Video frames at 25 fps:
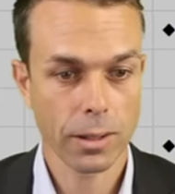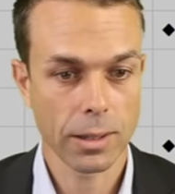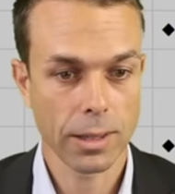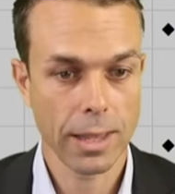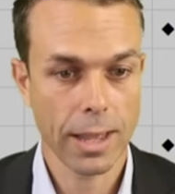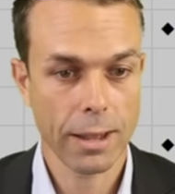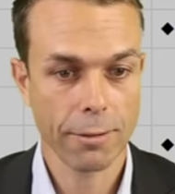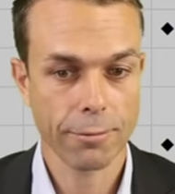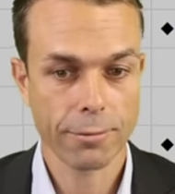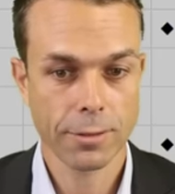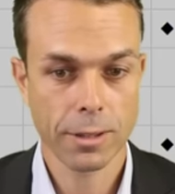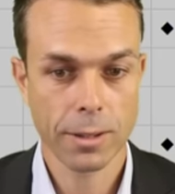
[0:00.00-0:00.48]

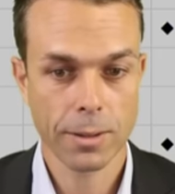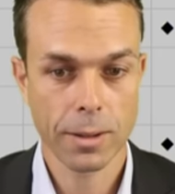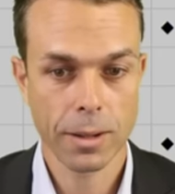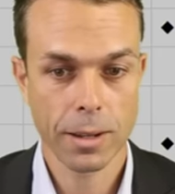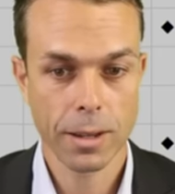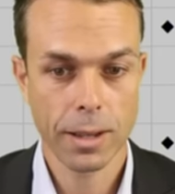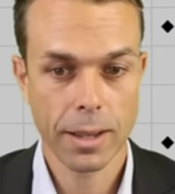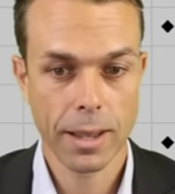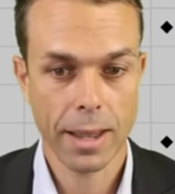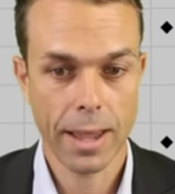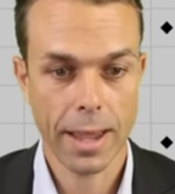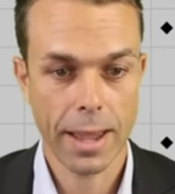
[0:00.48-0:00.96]
left,
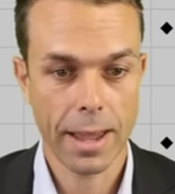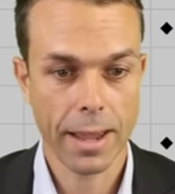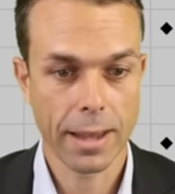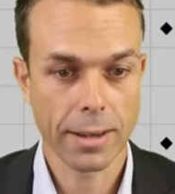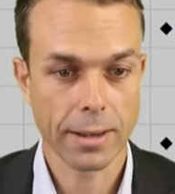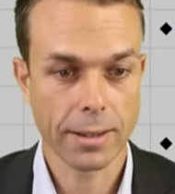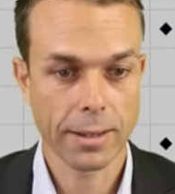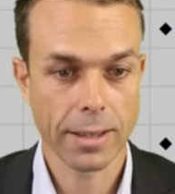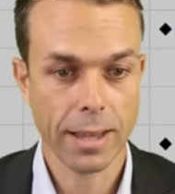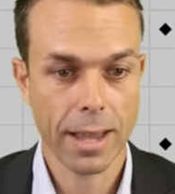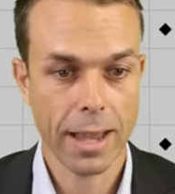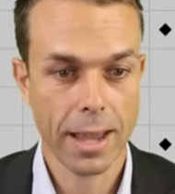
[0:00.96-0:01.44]

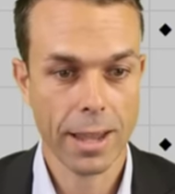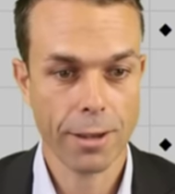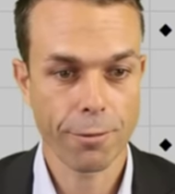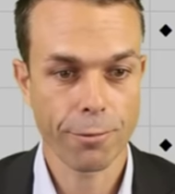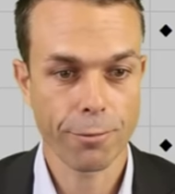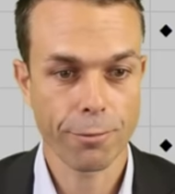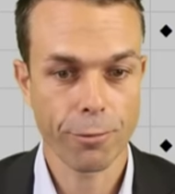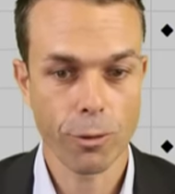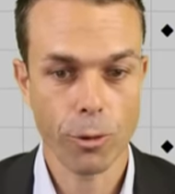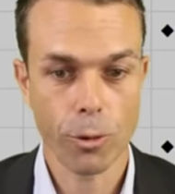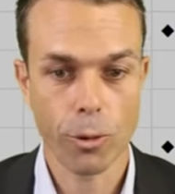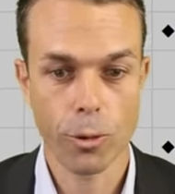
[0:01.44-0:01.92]
and
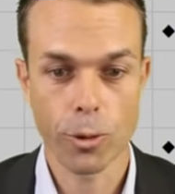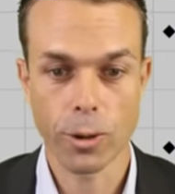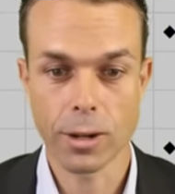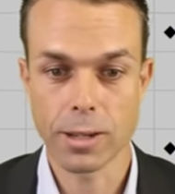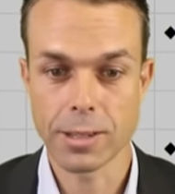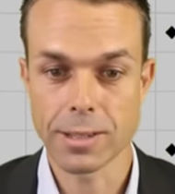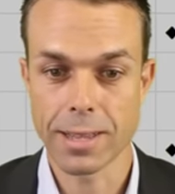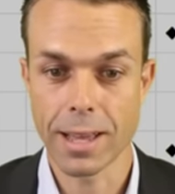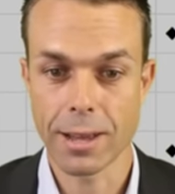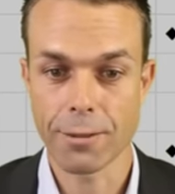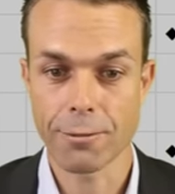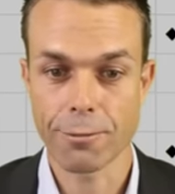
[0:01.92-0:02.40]
K4
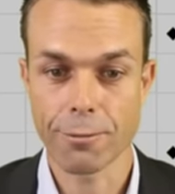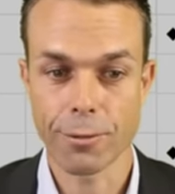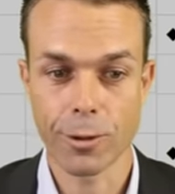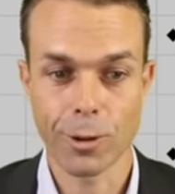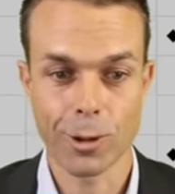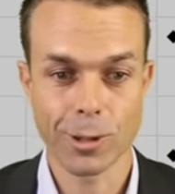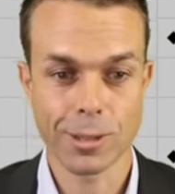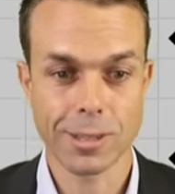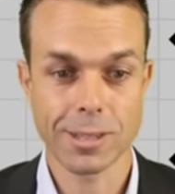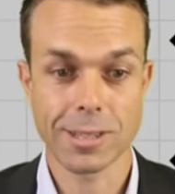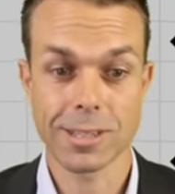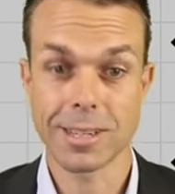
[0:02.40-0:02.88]
is that
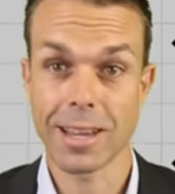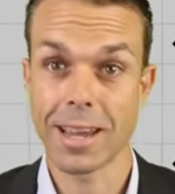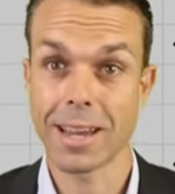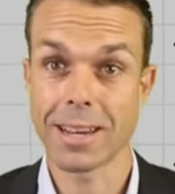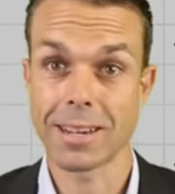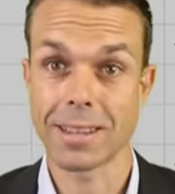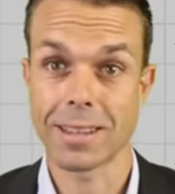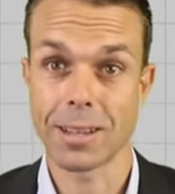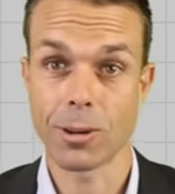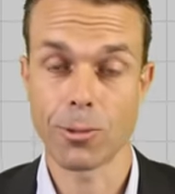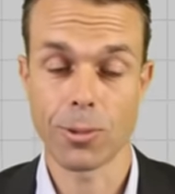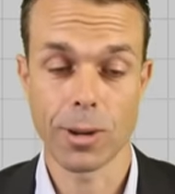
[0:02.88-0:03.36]
first
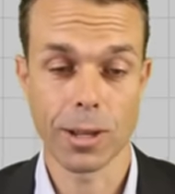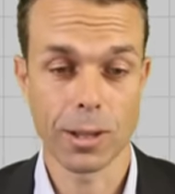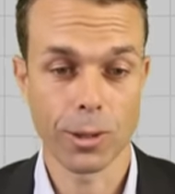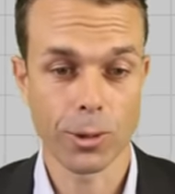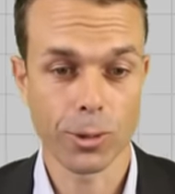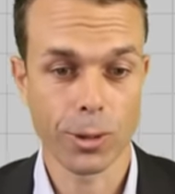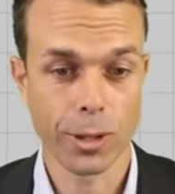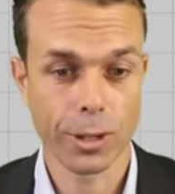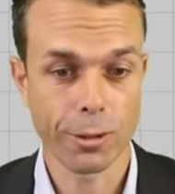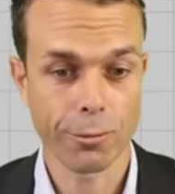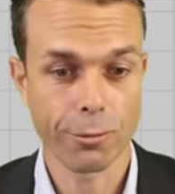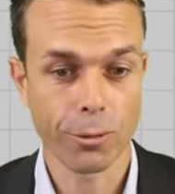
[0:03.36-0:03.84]
date that we're
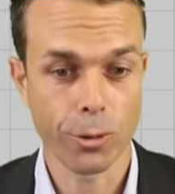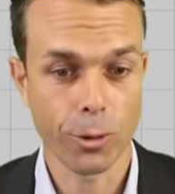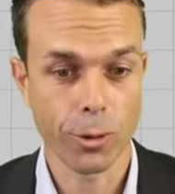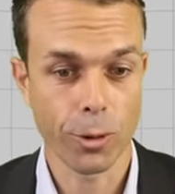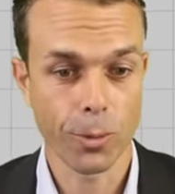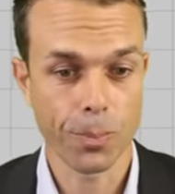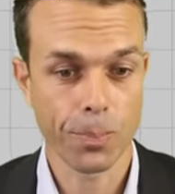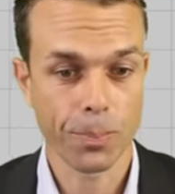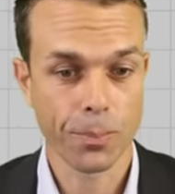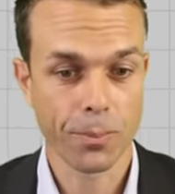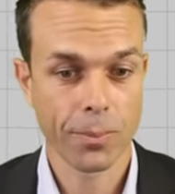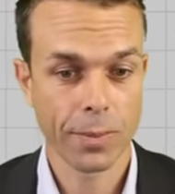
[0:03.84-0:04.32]
looking
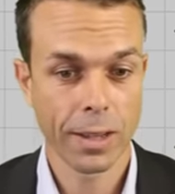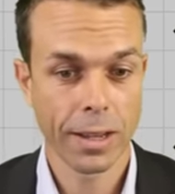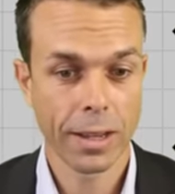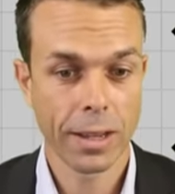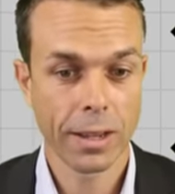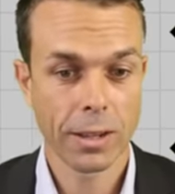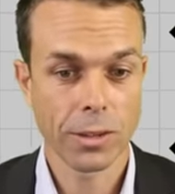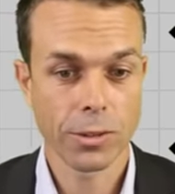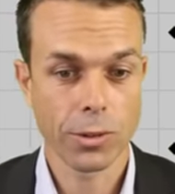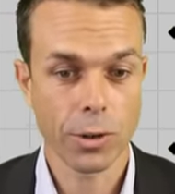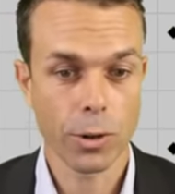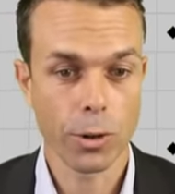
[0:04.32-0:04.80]
for.
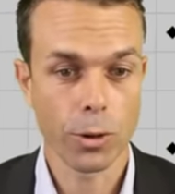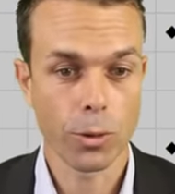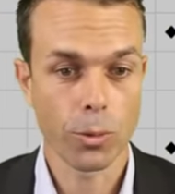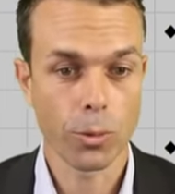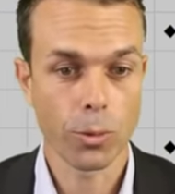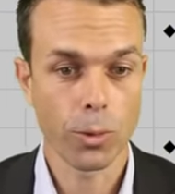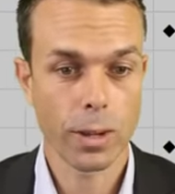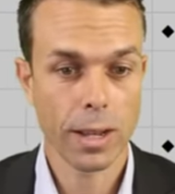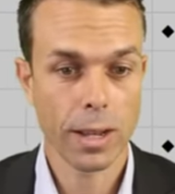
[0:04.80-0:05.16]
So